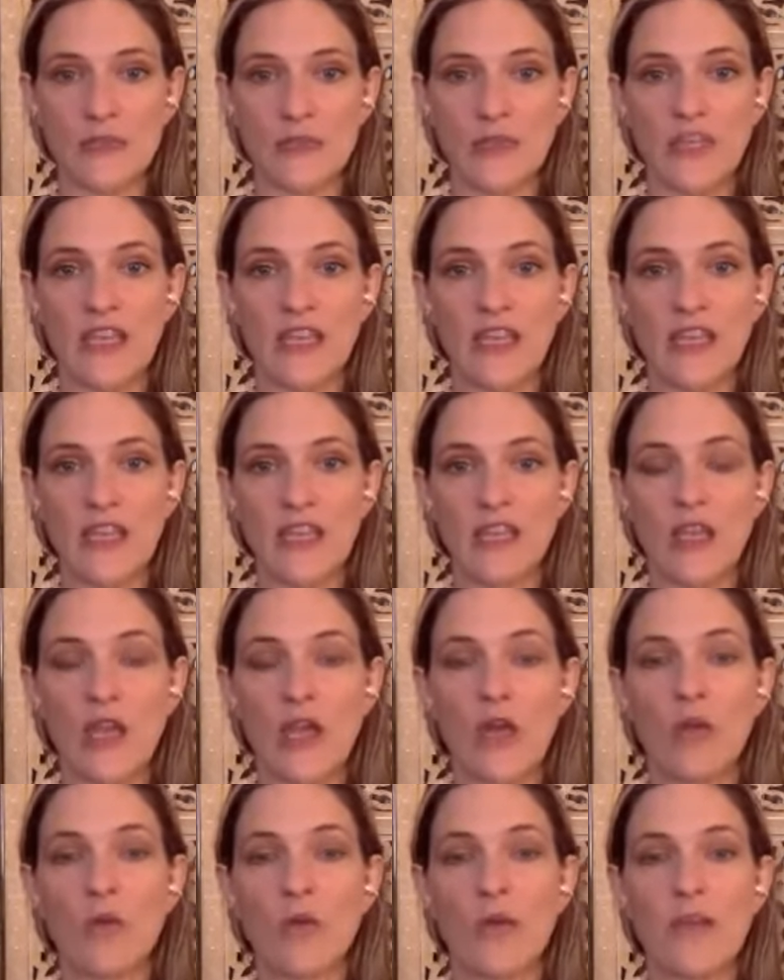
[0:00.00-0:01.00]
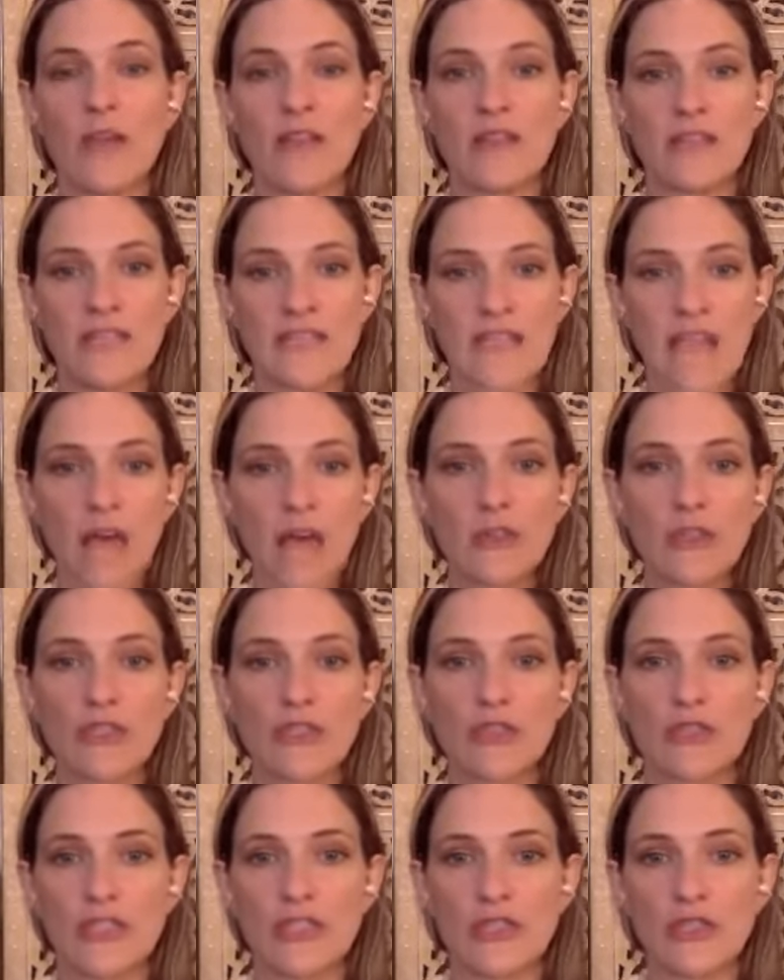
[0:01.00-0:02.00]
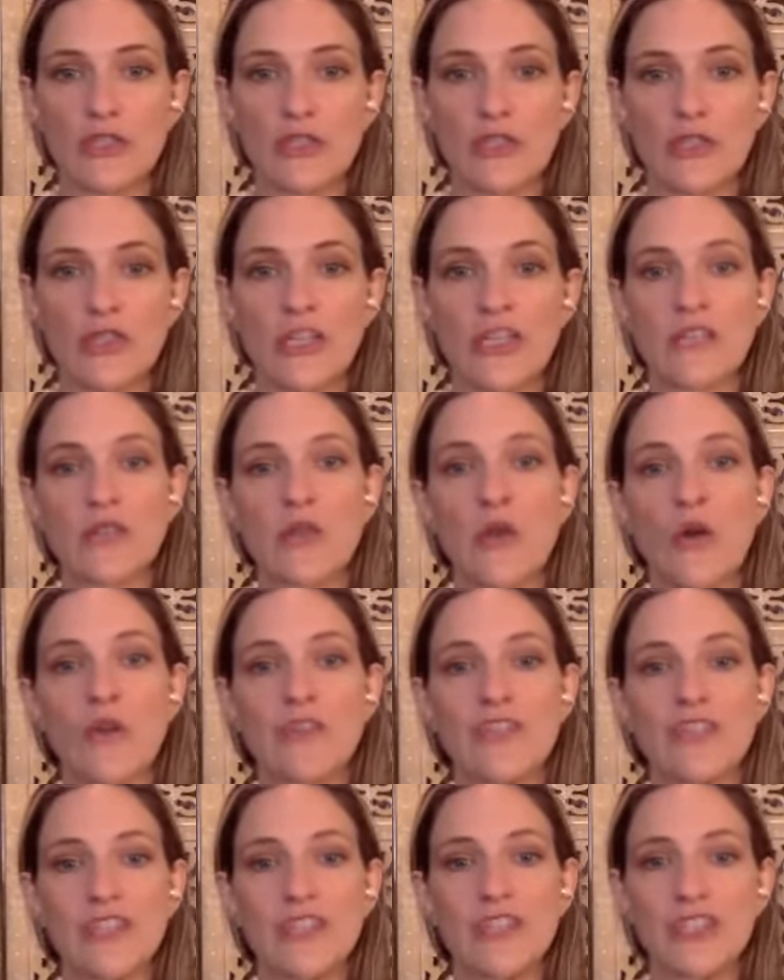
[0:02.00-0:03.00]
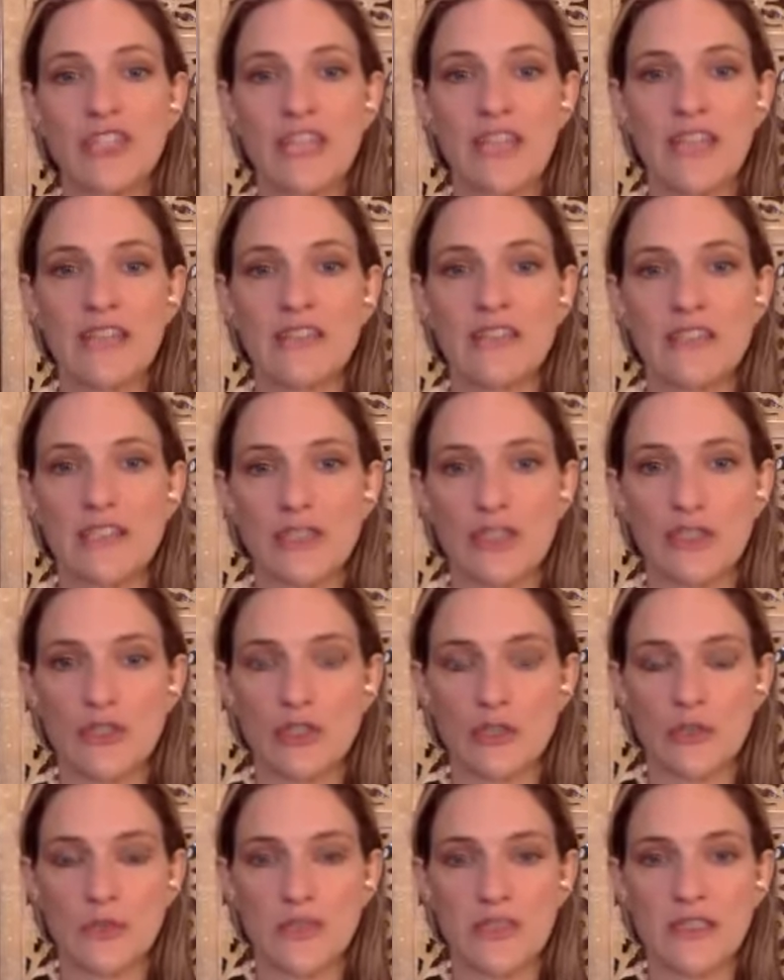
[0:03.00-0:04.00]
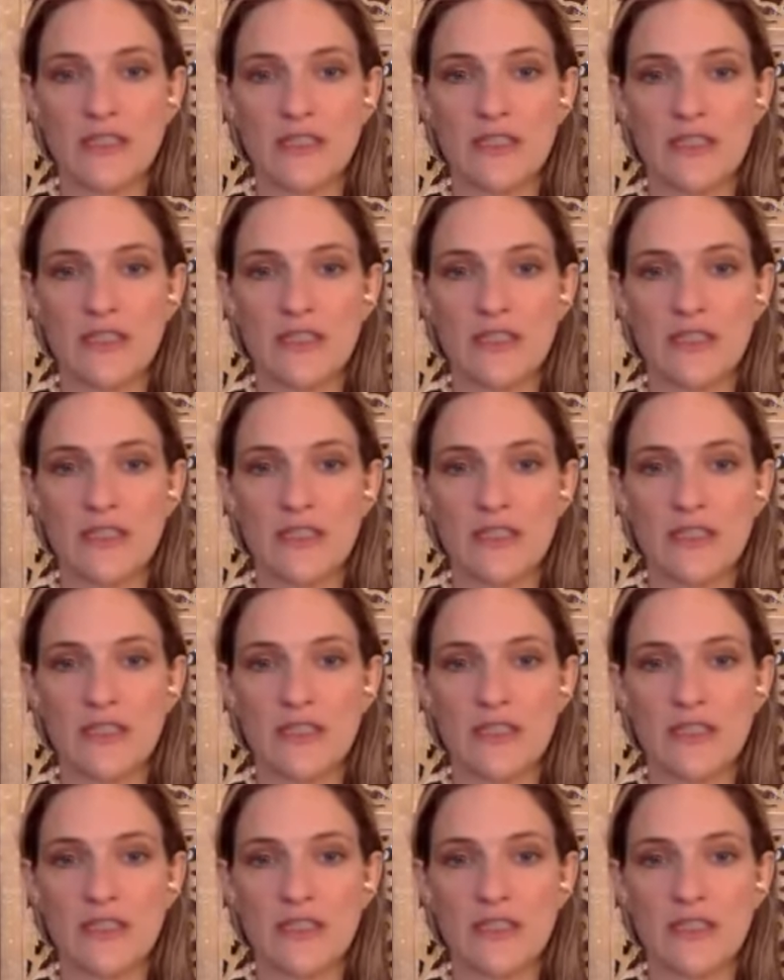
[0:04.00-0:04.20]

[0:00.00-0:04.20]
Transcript: We get what in the Daoist tradition is called a Shen disturbance.